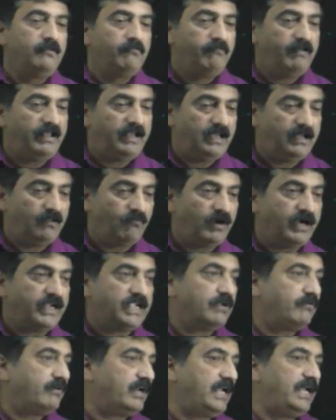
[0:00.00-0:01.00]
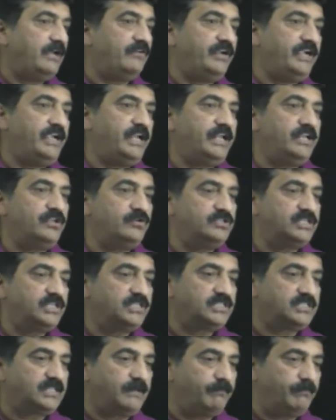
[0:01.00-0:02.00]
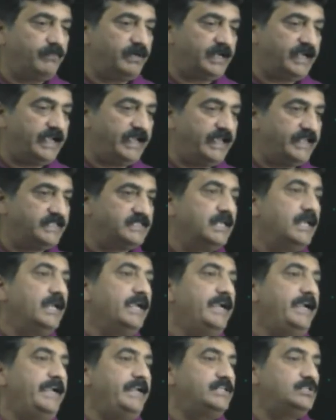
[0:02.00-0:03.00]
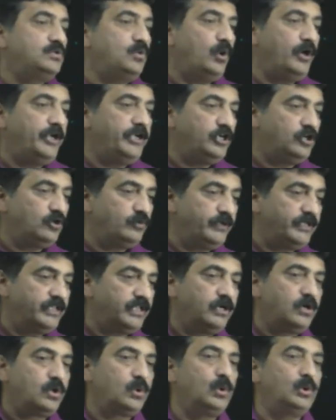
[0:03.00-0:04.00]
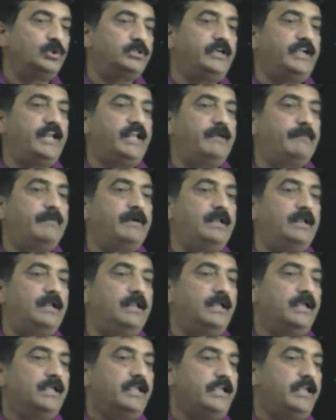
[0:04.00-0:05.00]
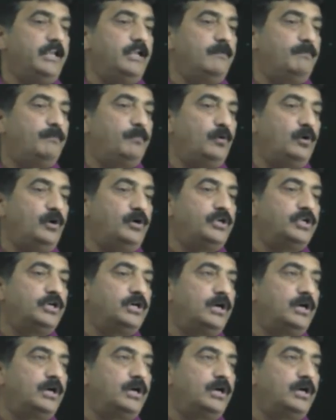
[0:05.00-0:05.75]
well, whatever I have written you just summarize. It is going to be the truth table. Input,